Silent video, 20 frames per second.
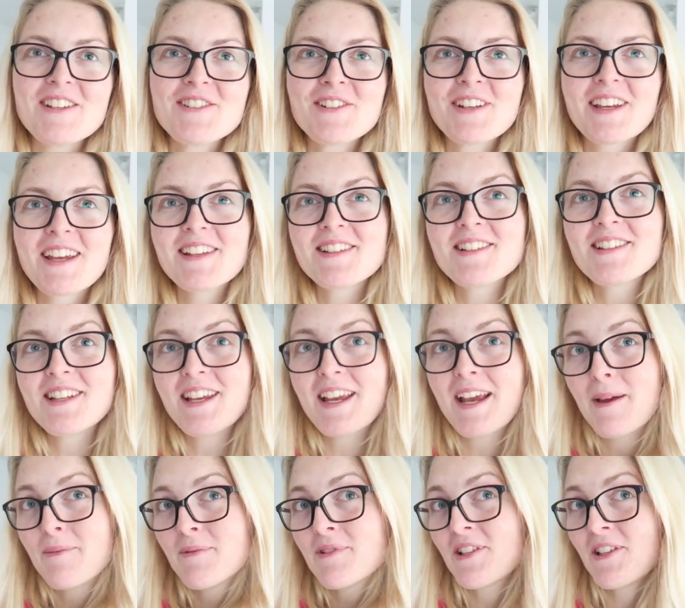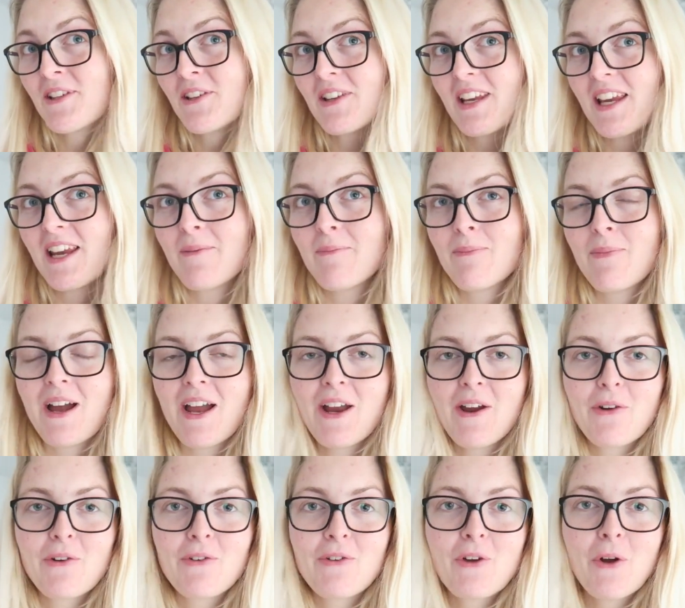as you can see, I'm still in my
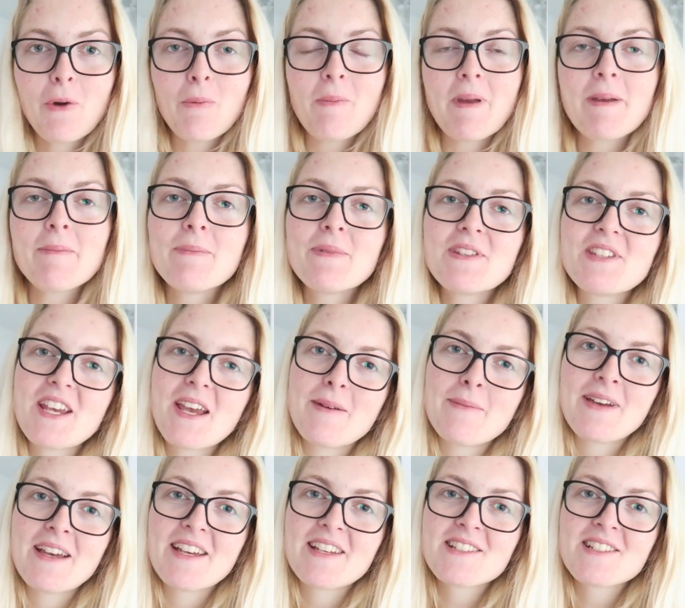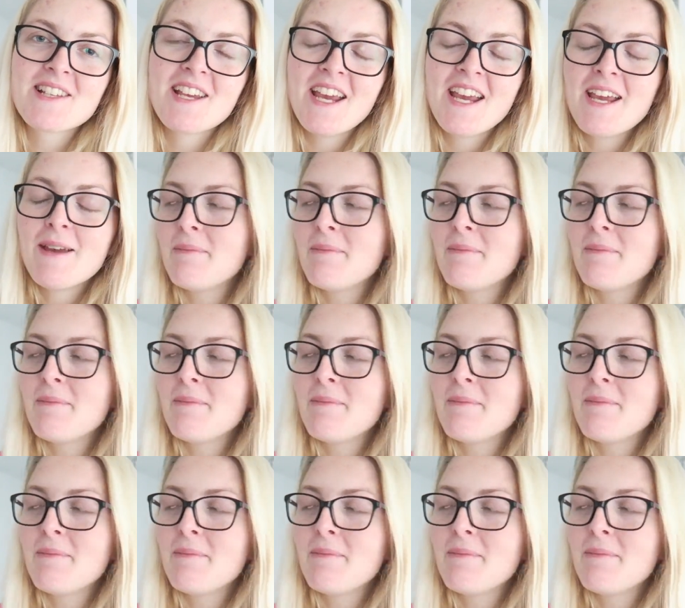robe and pajamas